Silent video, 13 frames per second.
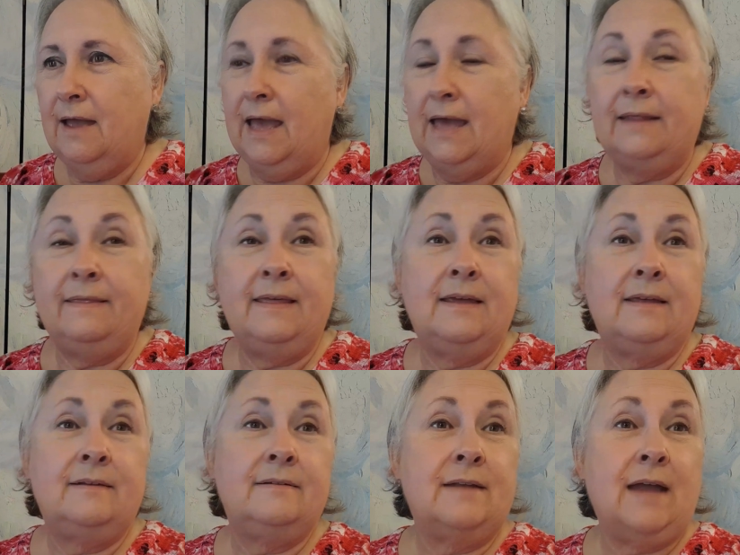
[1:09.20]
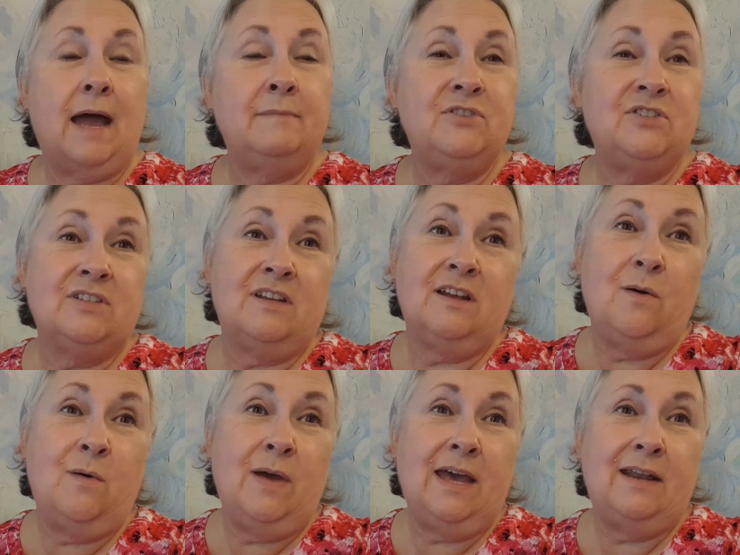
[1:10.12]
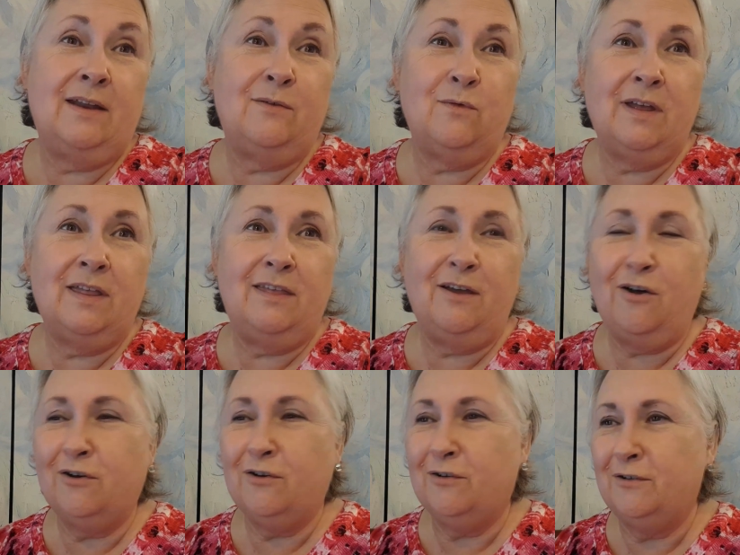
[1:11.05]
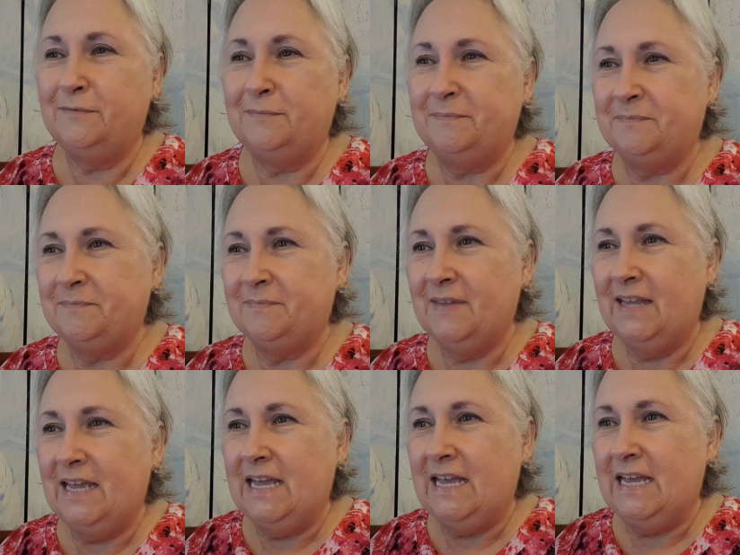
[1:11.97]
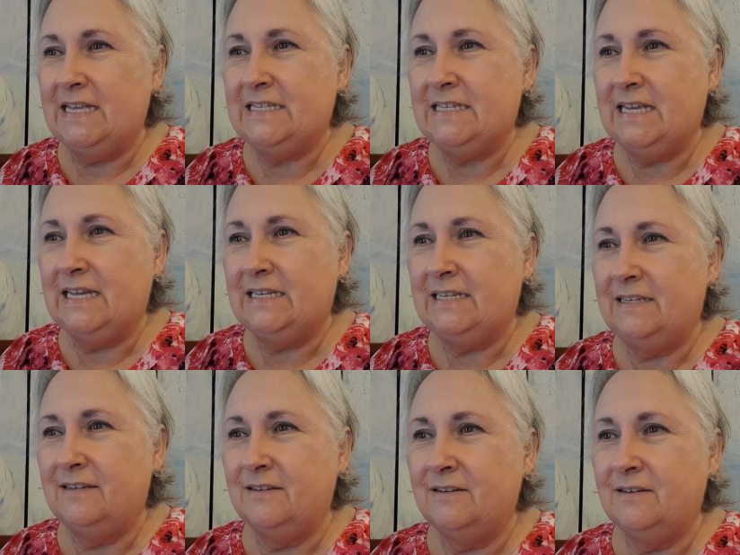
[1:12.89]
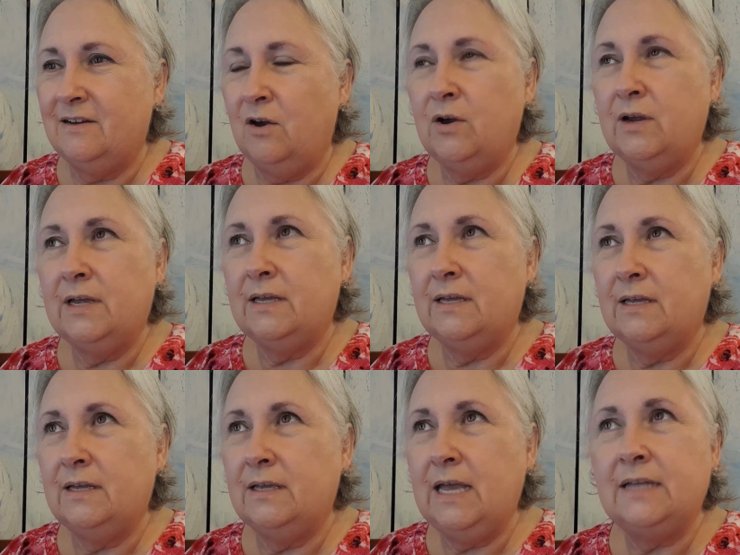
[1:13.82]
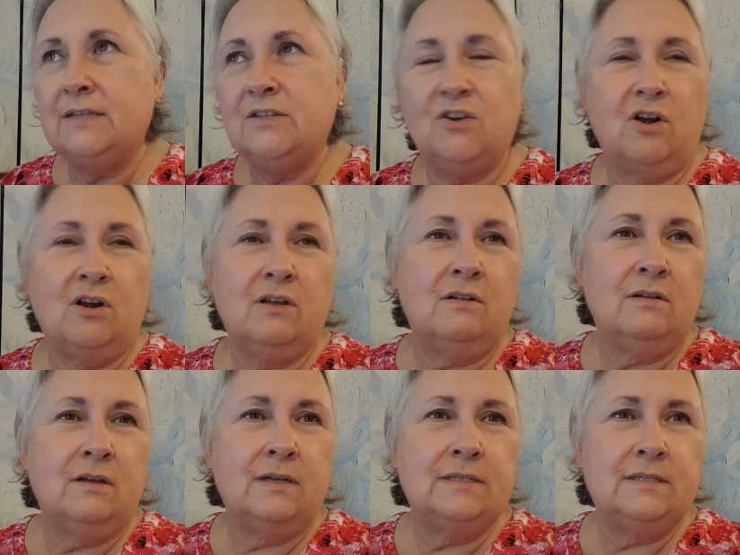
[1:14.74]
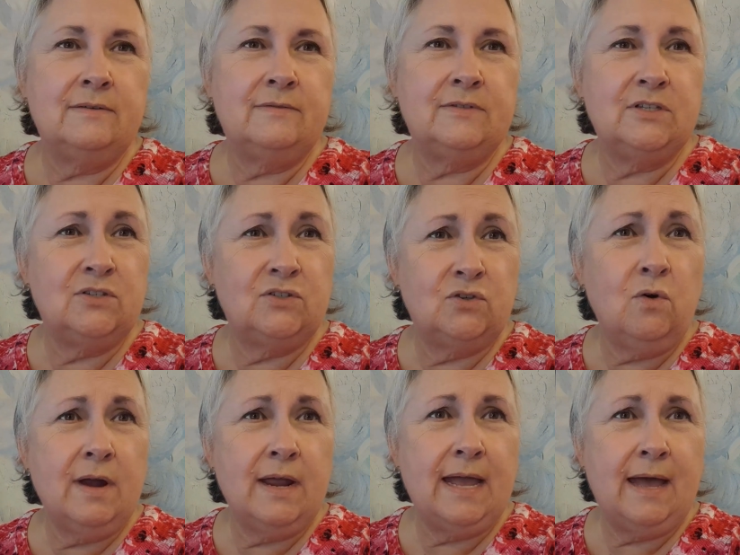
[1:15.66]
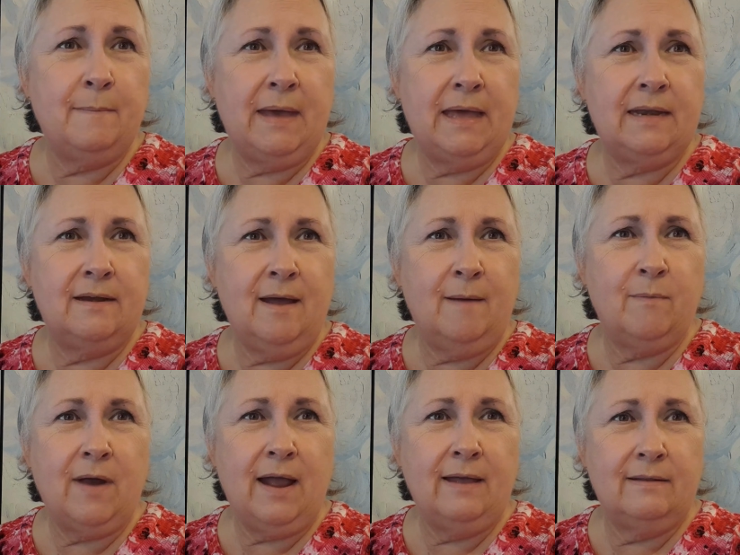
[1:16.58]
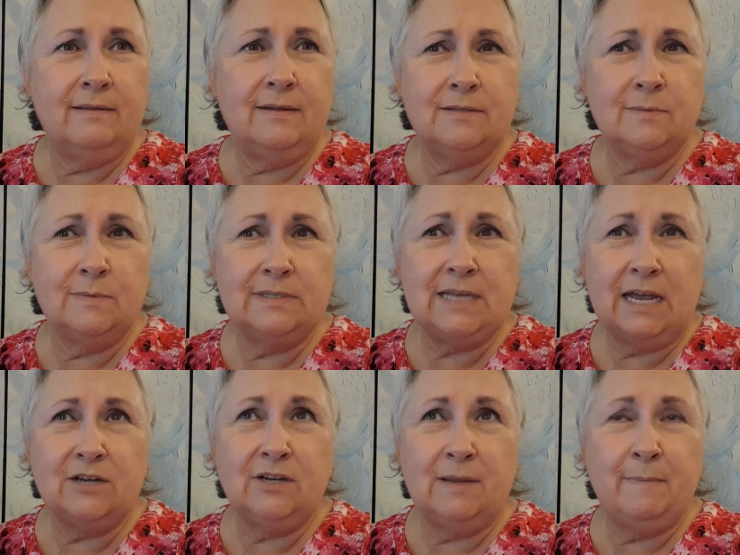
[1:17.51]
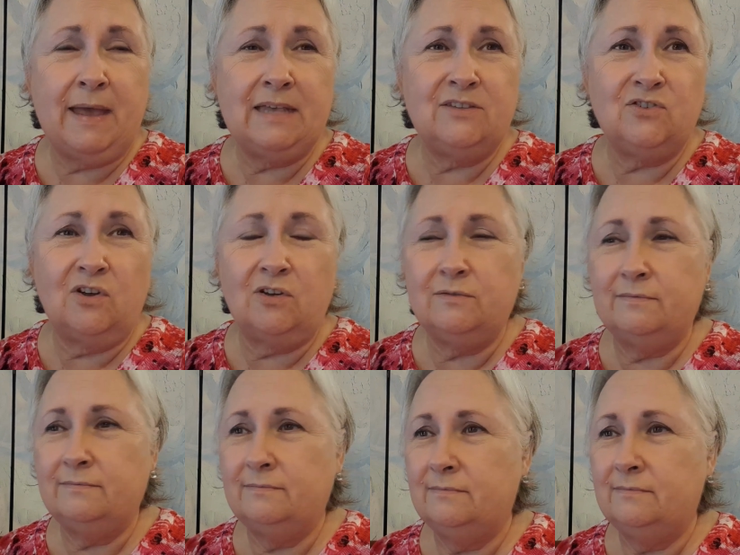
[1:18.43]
And then I'm just going to go ahead and read the article. It said, or yeah, it's an article because if it's a story, I made it up, right? And this was actually based on